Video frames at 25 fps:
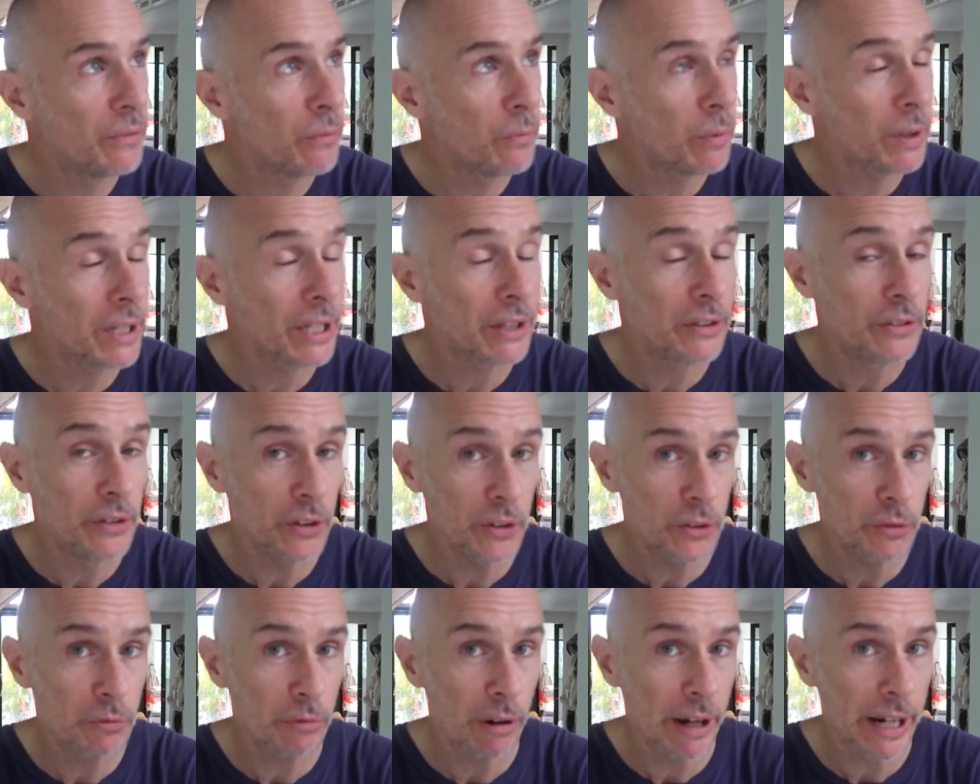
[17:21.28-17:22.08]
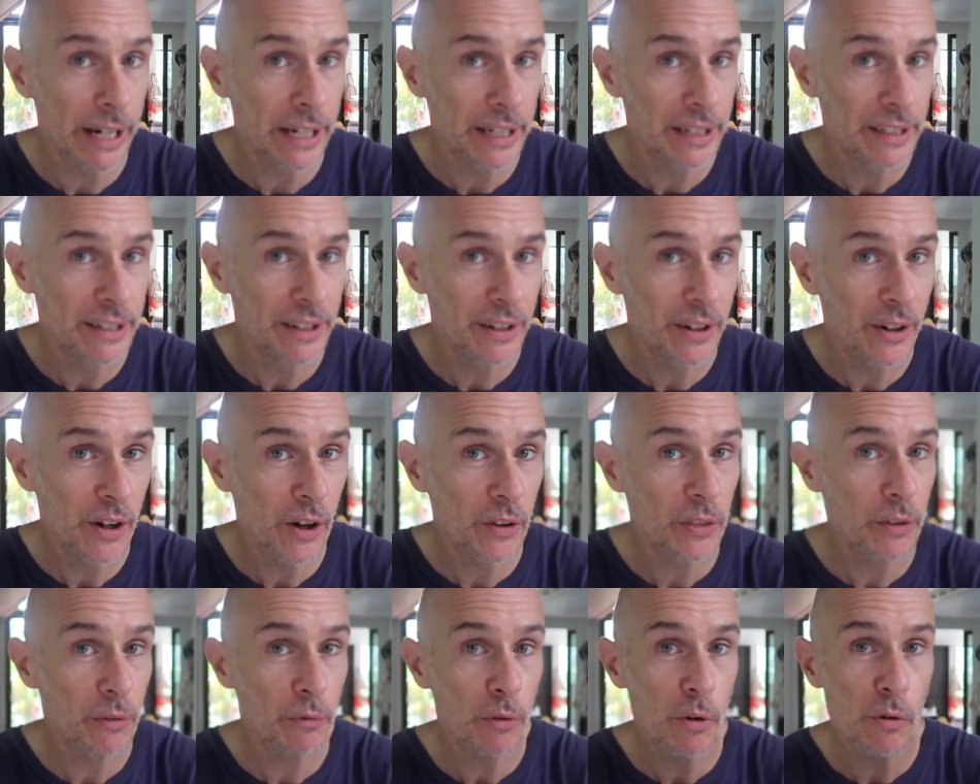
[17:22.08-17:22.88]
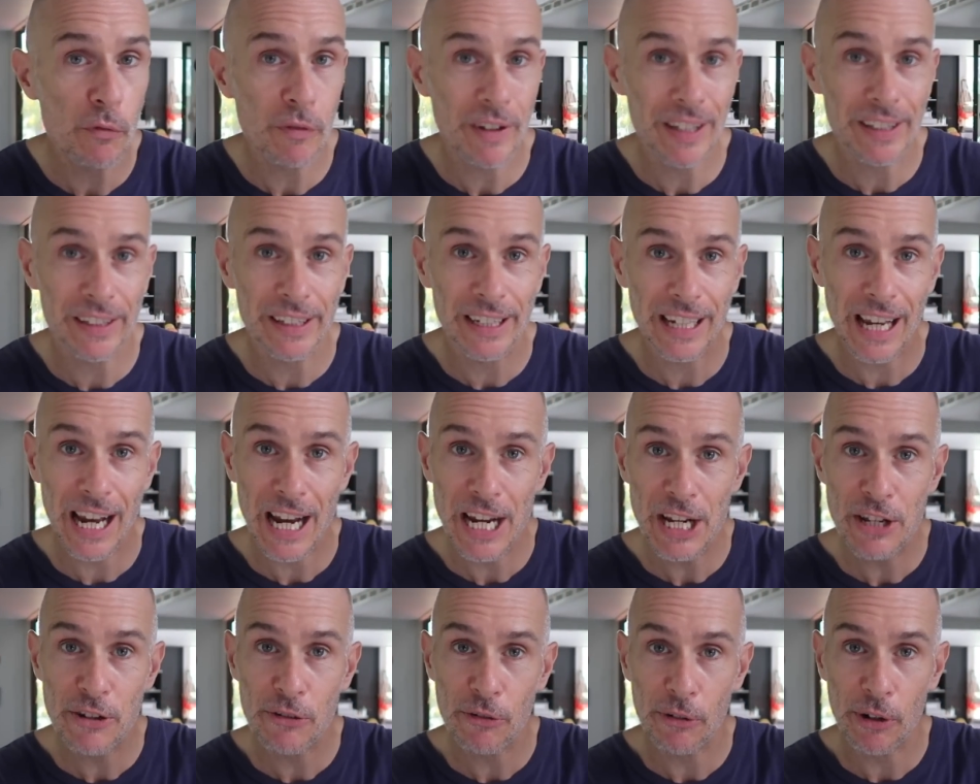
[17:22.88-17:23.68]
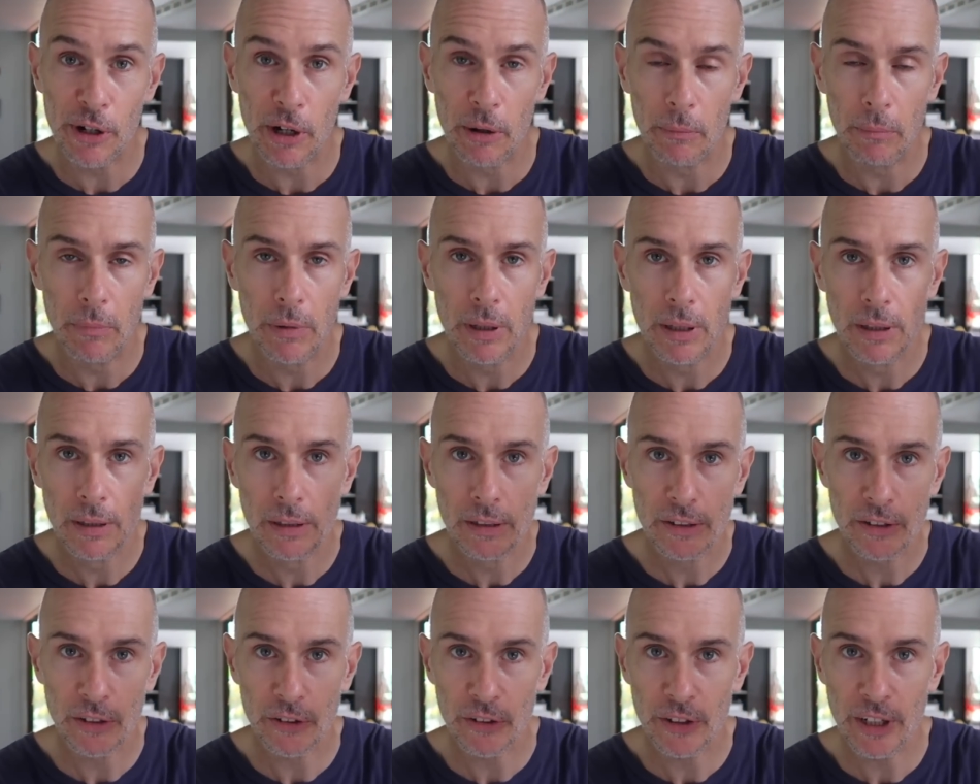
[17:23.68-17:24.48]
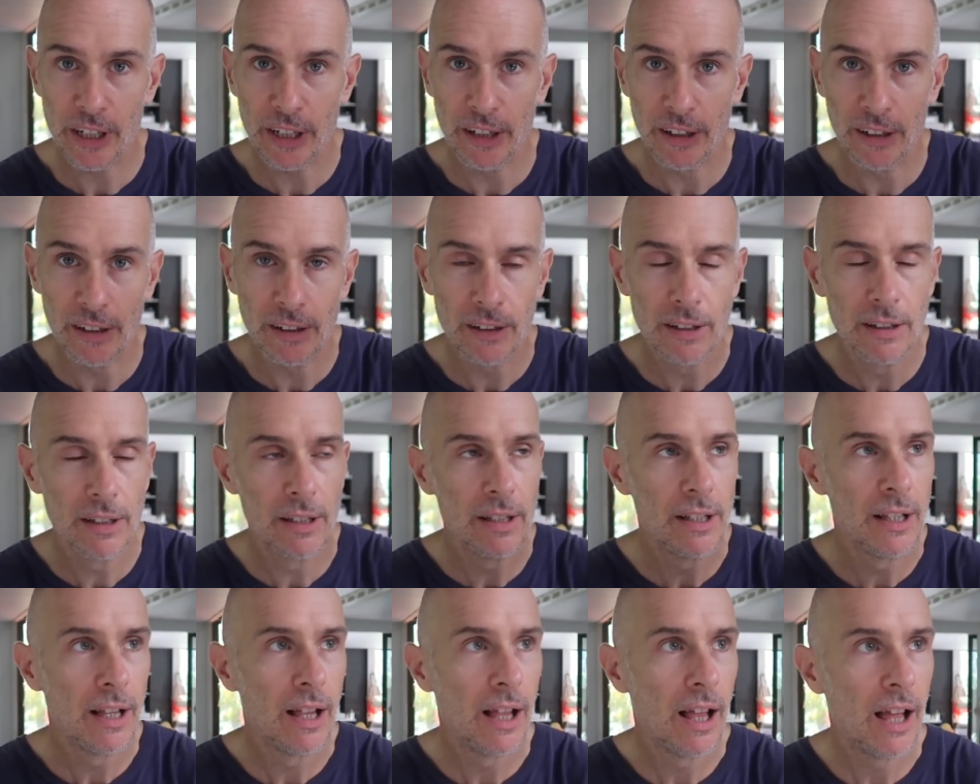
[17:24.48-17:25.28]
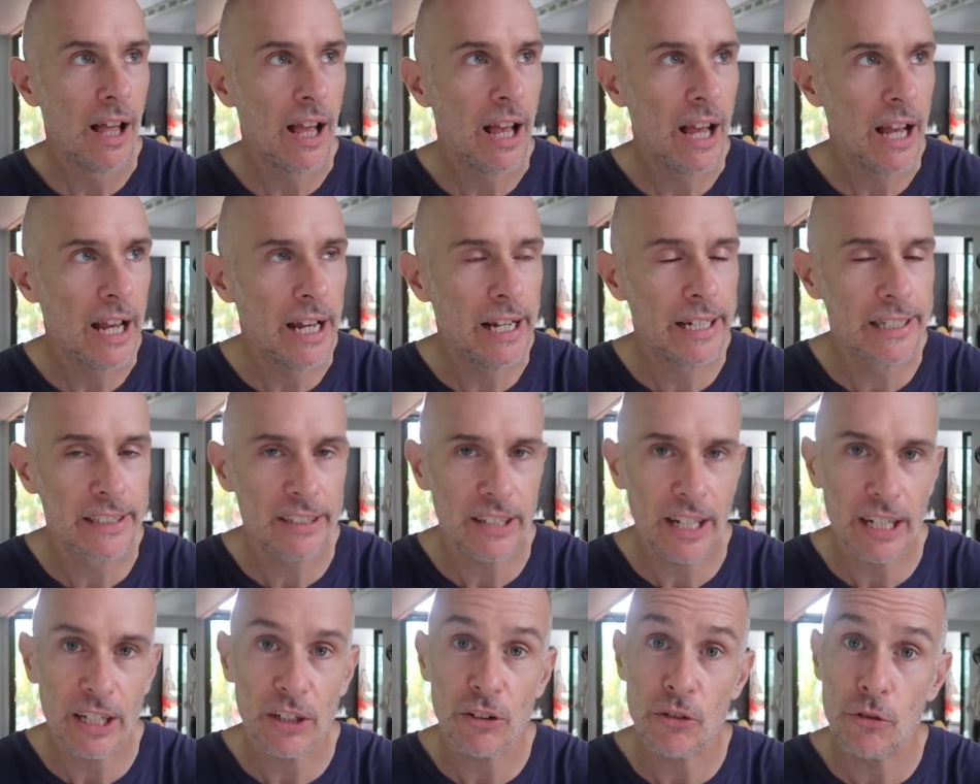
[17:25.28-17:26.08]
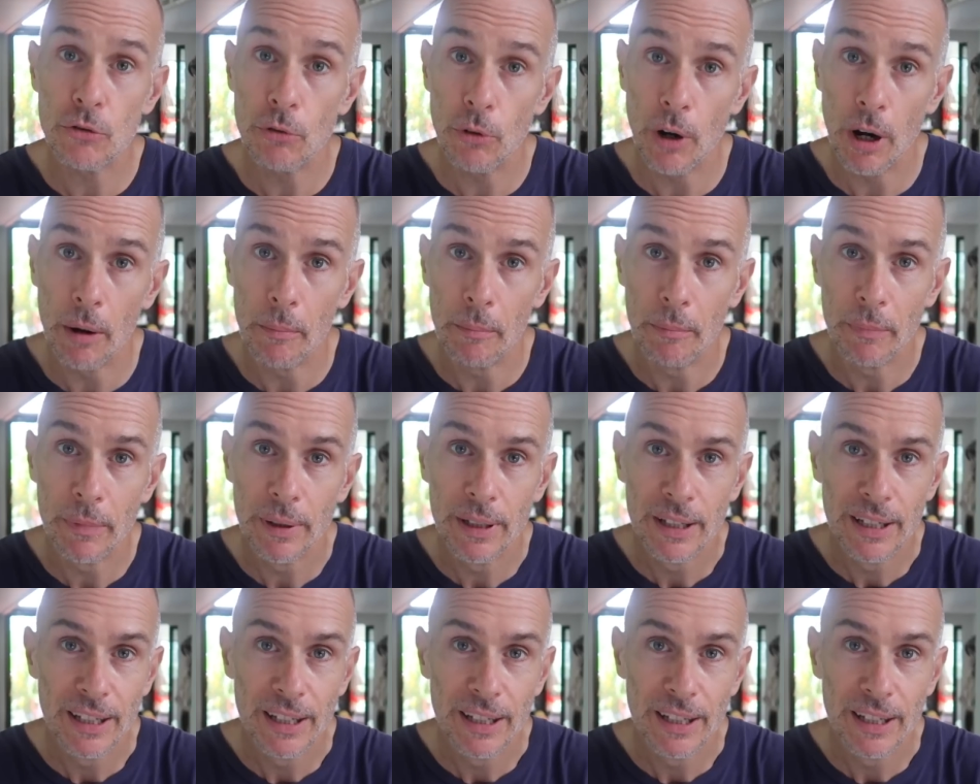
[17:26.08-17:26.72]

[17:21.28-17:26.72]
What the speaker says: when it does rain on the roof in the atrium, just here, it's like a drum.